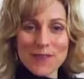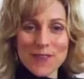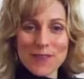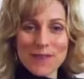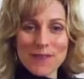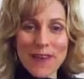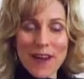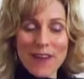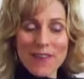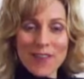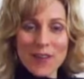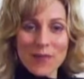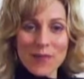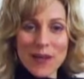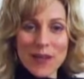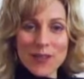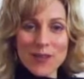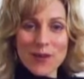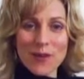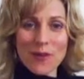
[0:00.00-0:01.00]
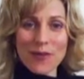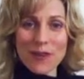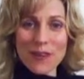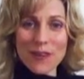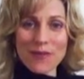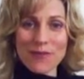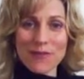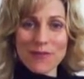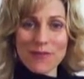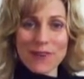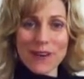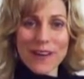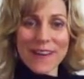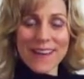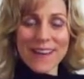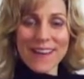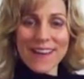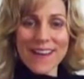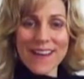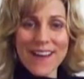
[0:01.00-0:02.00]
the founder of Be Totally
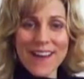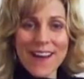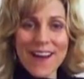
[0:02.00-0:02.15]
Free,